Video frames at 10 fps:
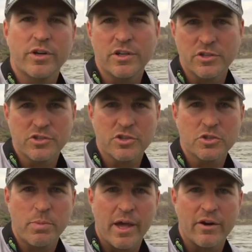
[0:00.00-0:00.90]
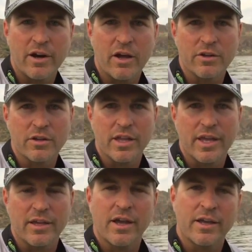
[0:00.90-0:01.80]
when in your search pattern out on the
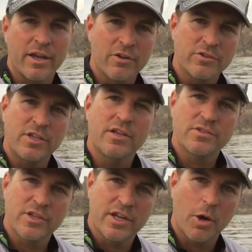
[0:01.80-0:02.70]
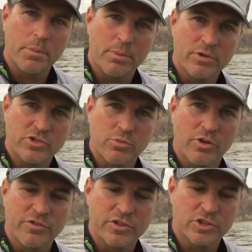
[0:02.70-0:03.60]
lake. I guarantee it's going to help you put some
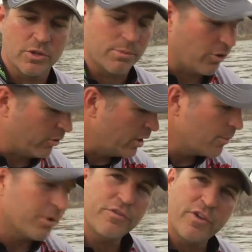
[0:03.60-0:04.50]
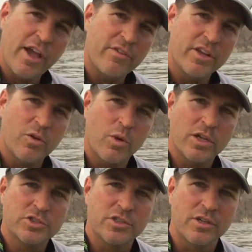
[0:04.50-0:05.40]
more fish in the boat. But if you have any
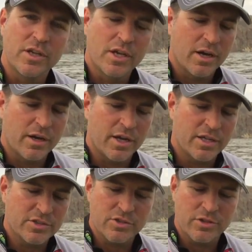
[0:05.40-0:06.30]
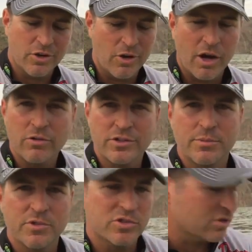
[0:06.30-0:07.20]
question as to how
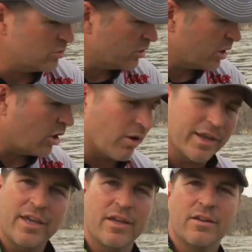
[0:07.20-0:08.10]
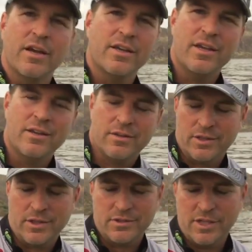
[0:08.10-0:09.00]
deep does this lure go, I can't
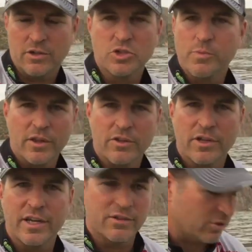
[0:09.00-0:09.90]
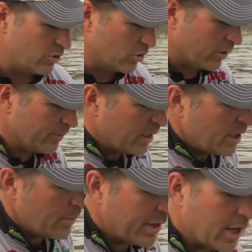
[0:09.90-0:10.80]
tell just by looking at the lure.
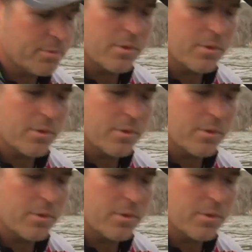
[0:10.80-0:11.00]
Pick